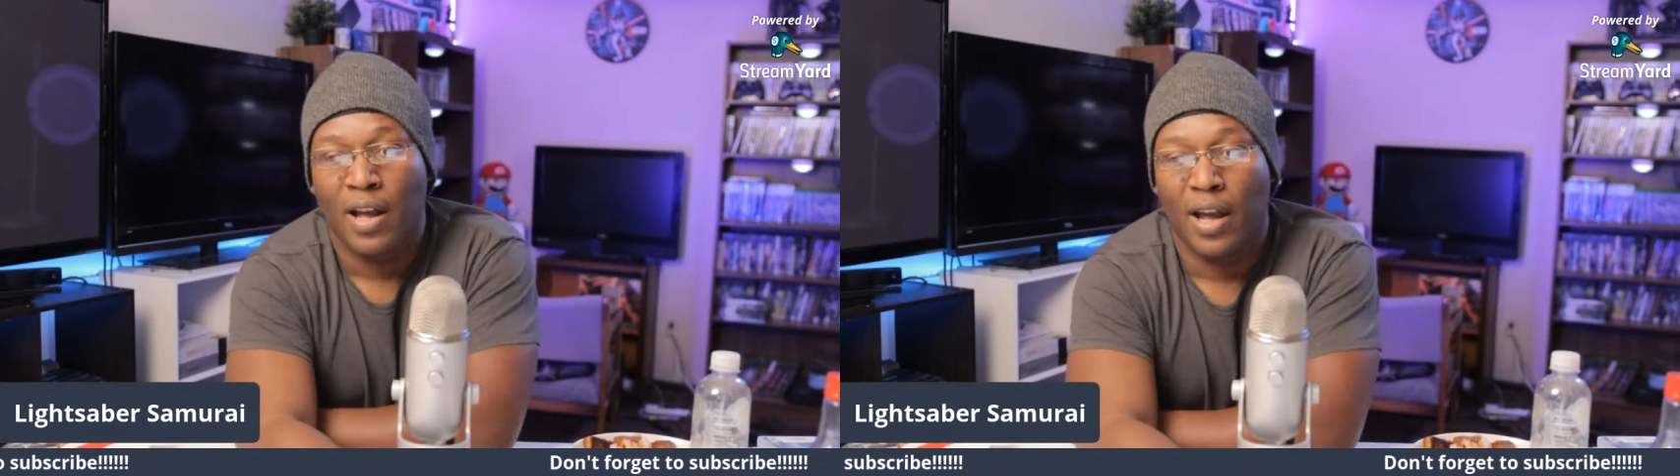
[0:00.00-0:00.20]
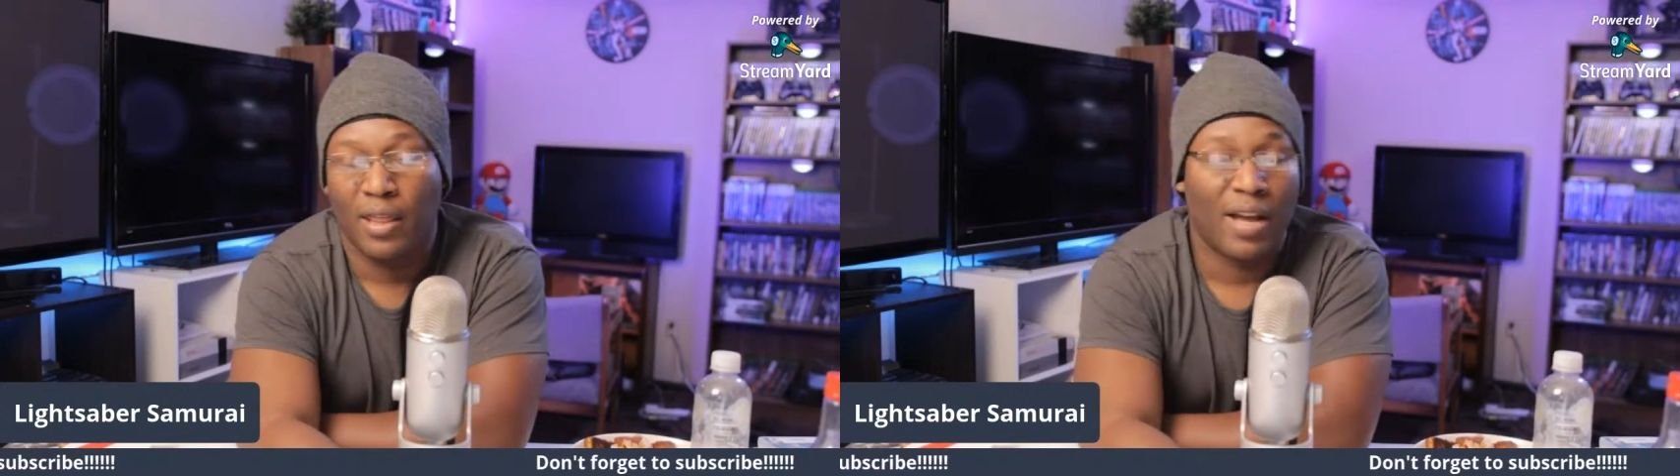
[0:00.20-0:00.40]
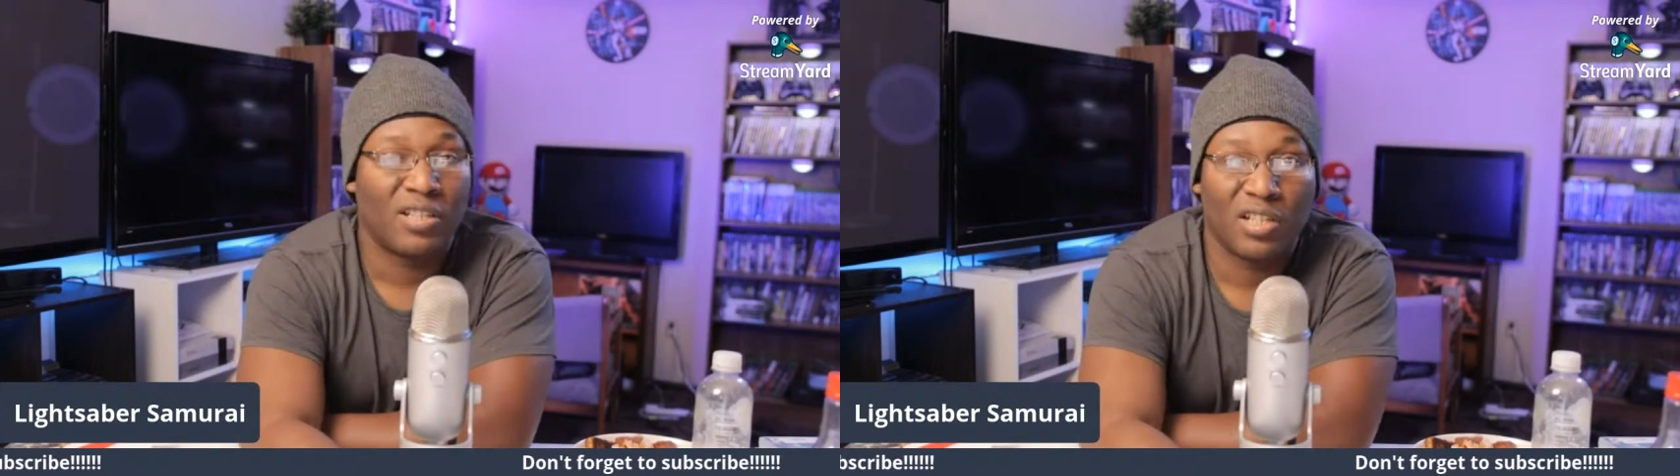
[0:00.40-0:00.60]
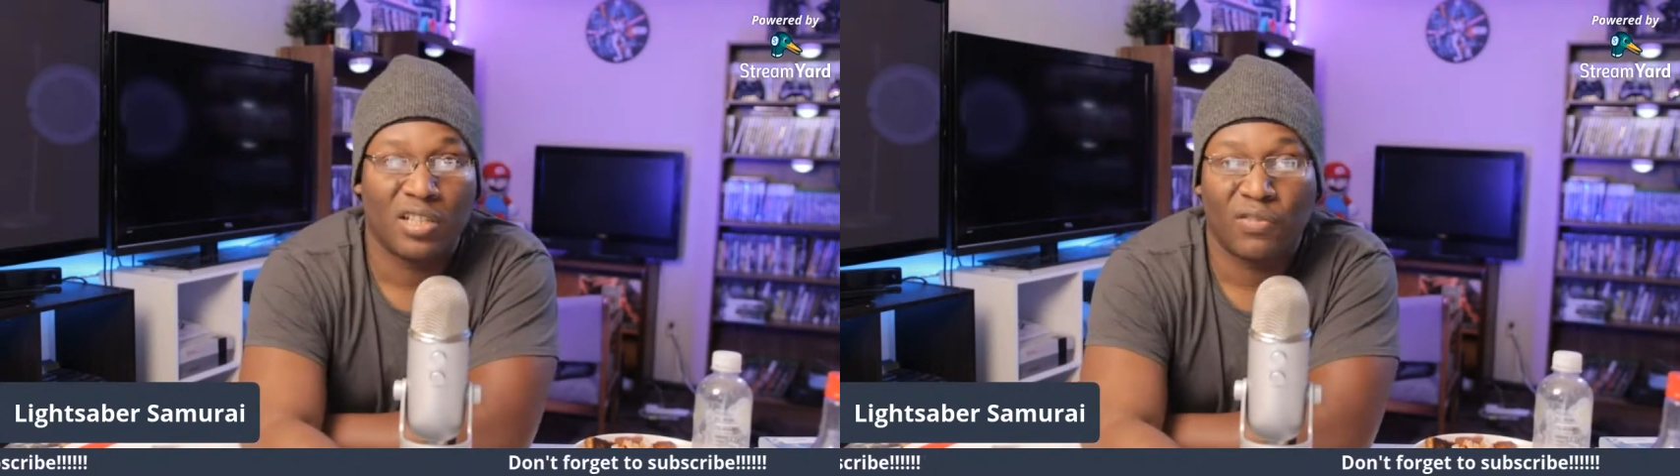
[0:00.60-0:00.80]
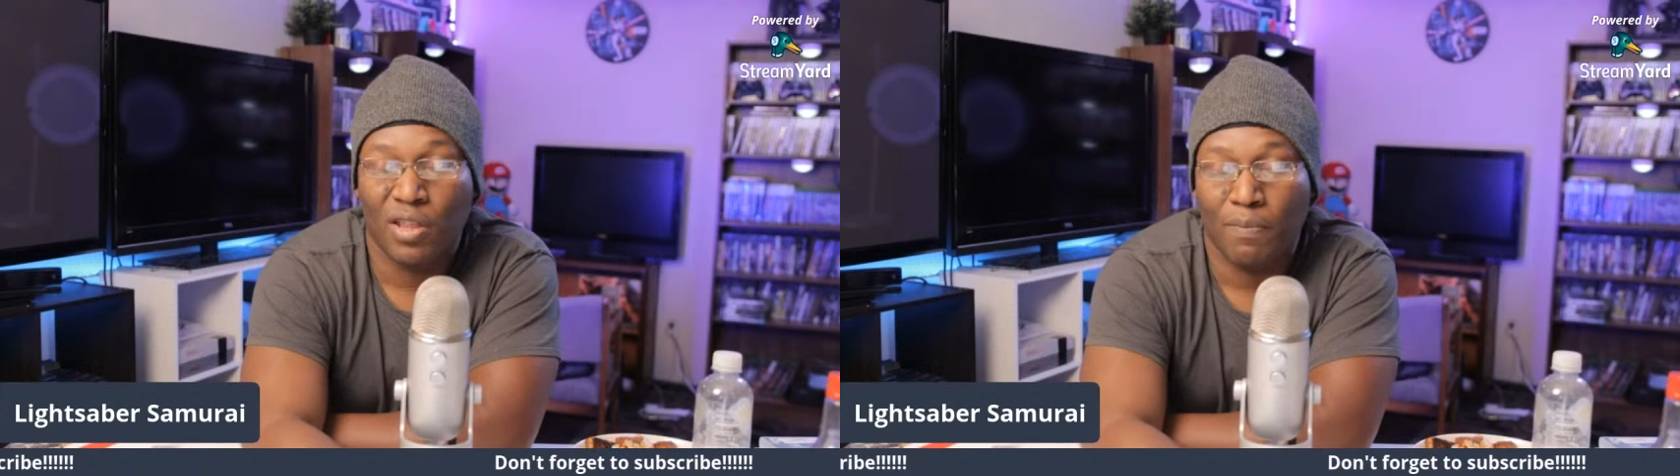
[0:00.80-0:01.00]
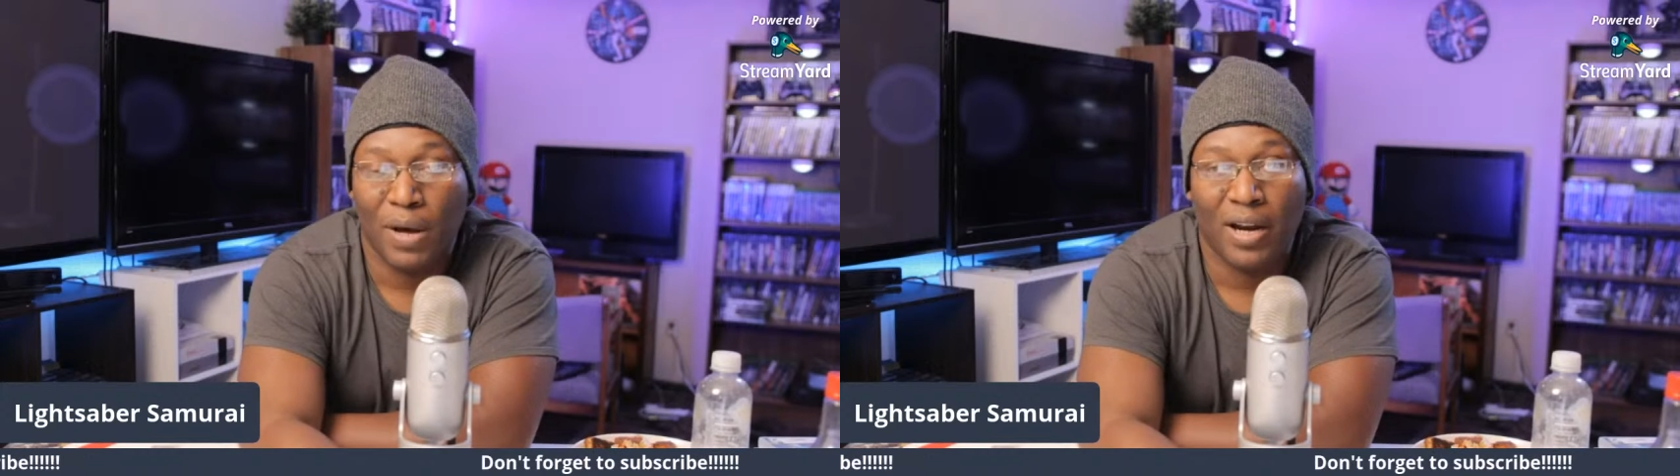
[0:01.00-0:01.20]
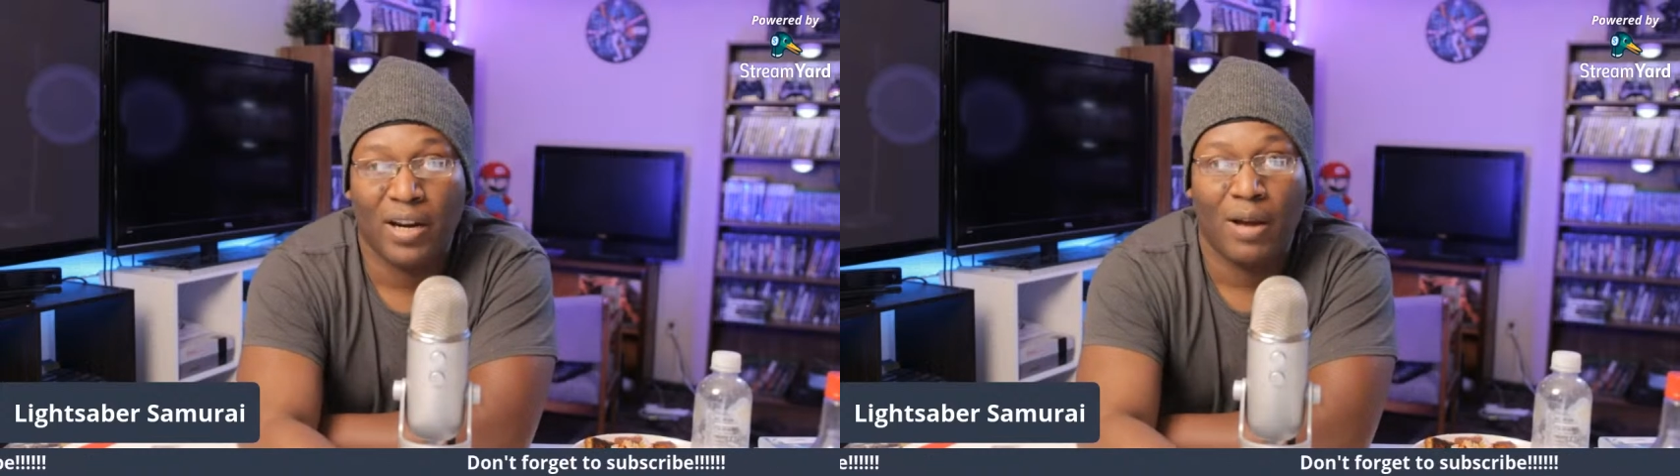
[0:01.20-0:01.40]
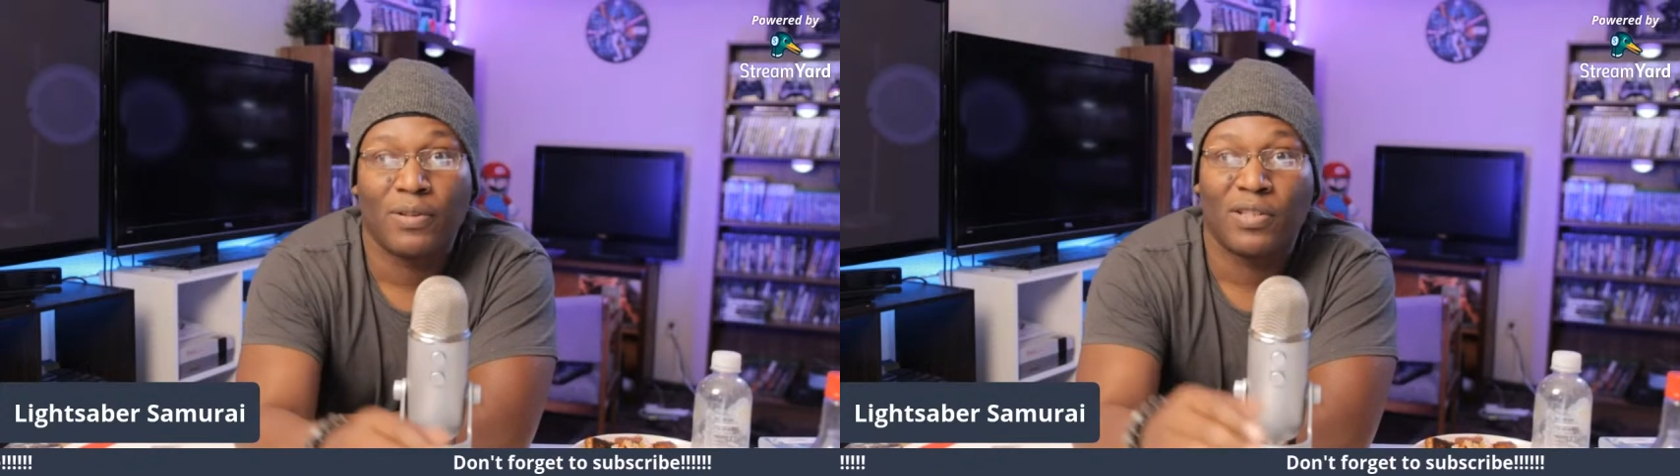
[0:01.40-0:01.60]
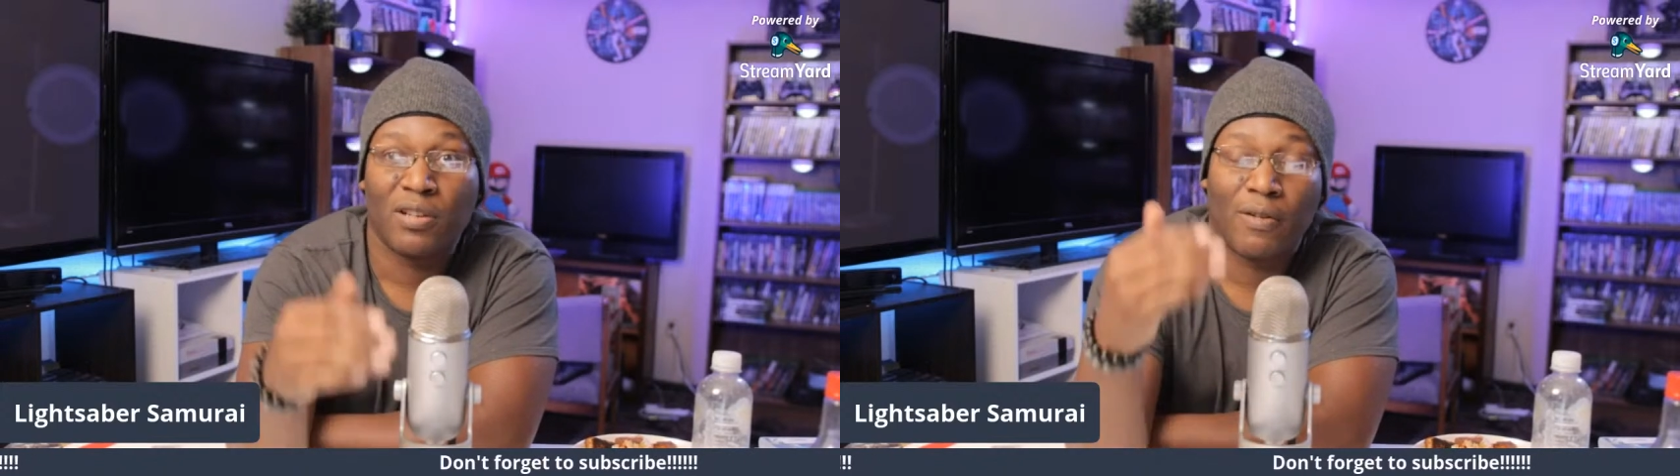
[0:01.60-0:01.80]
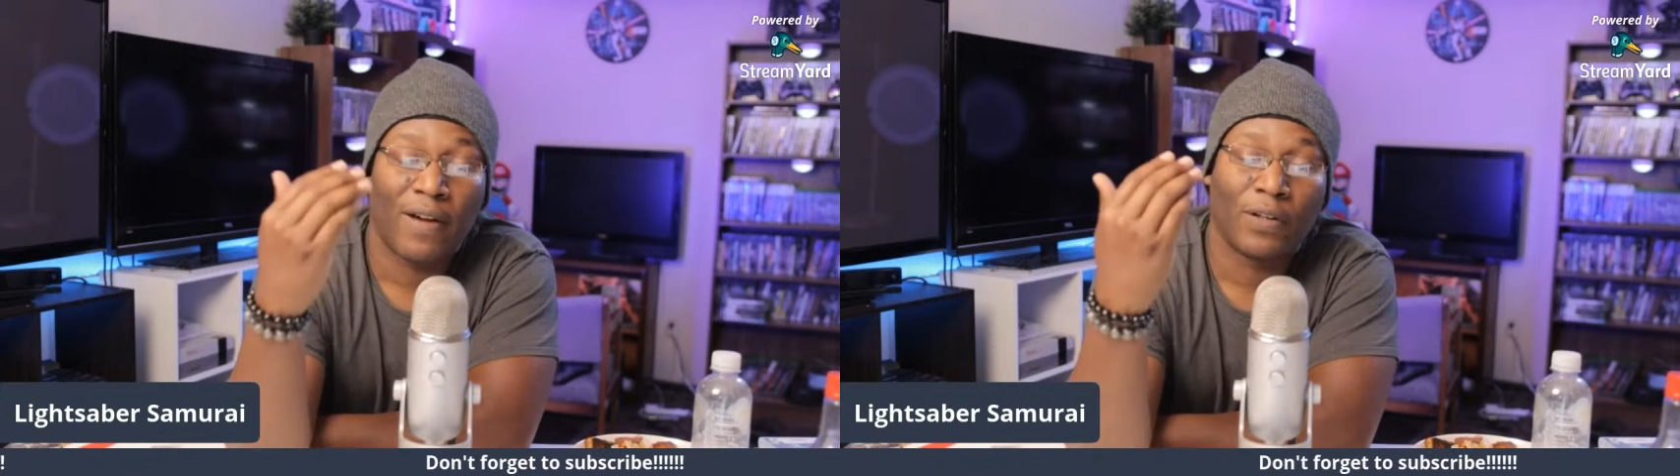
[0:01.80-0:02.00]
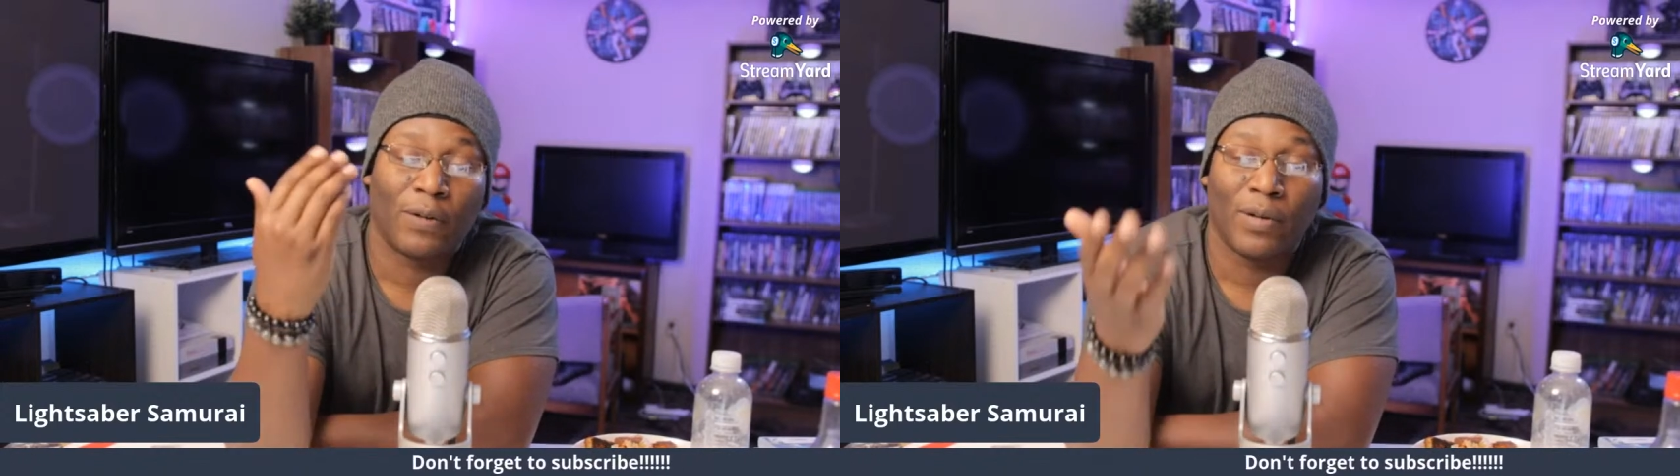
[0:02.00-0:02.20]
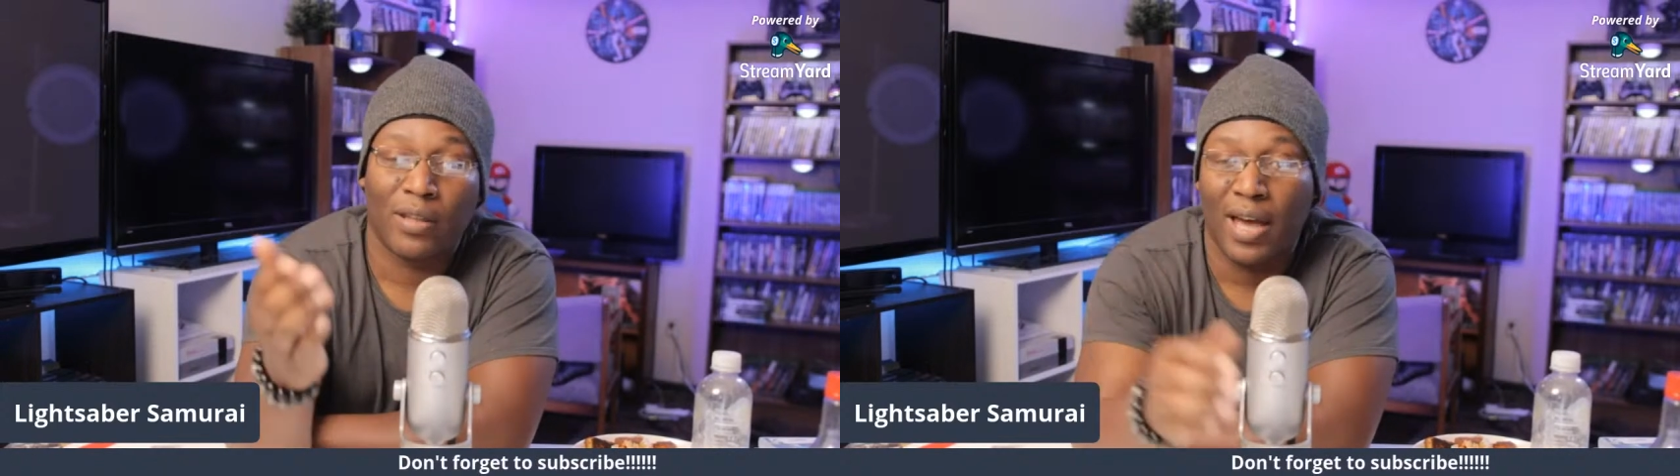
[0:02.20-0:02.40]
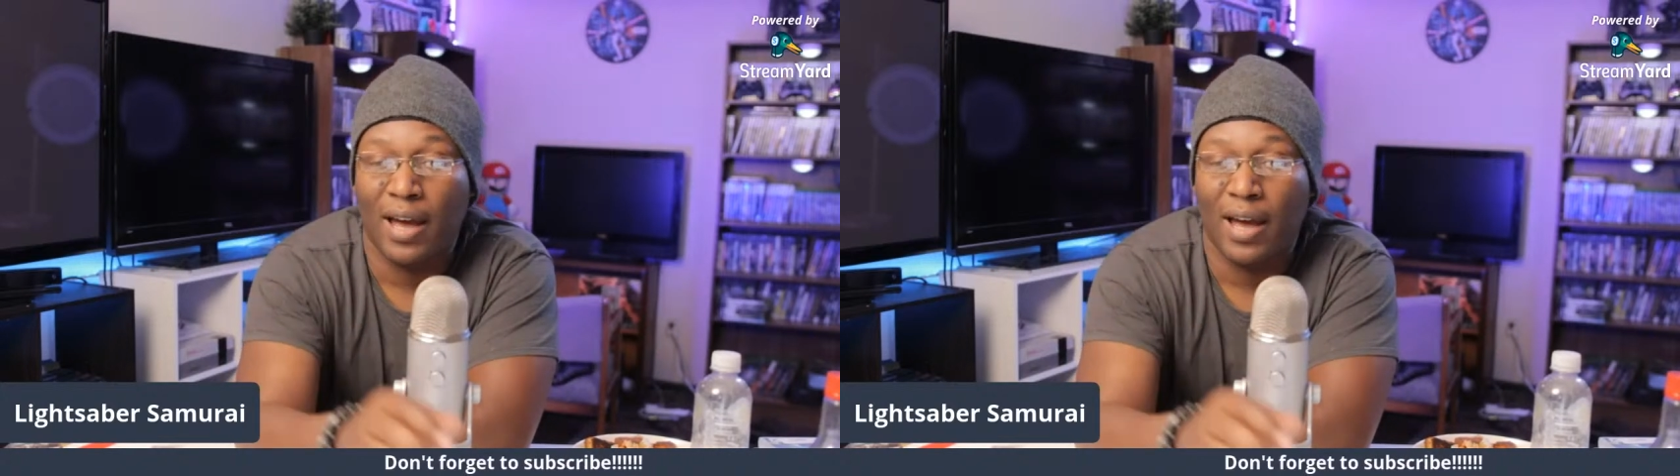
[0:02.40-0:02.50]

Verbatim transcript: and that's just for the body i would still have to rig